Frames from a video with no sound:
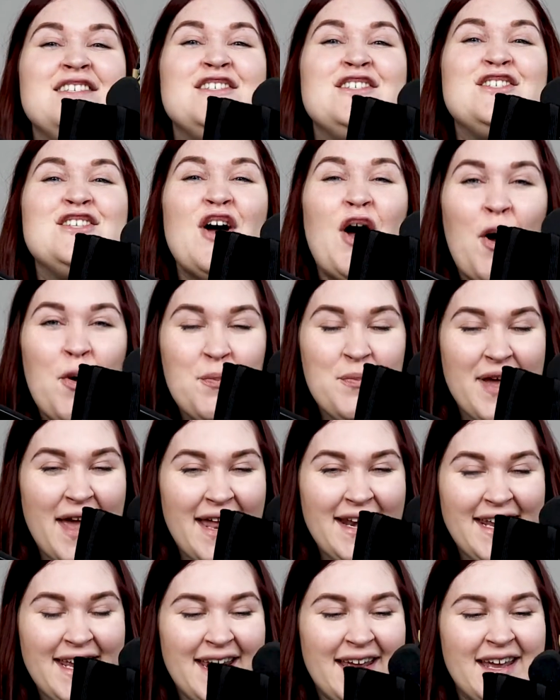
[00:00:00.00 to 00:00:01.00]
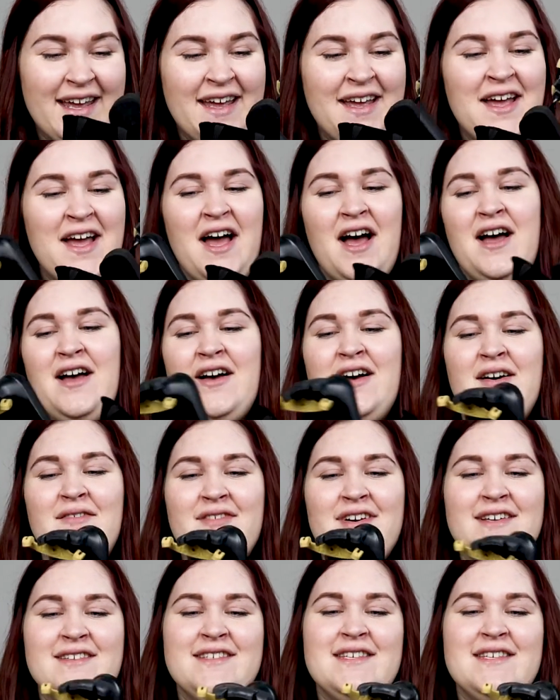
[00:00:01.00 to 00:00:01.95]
so many. Um,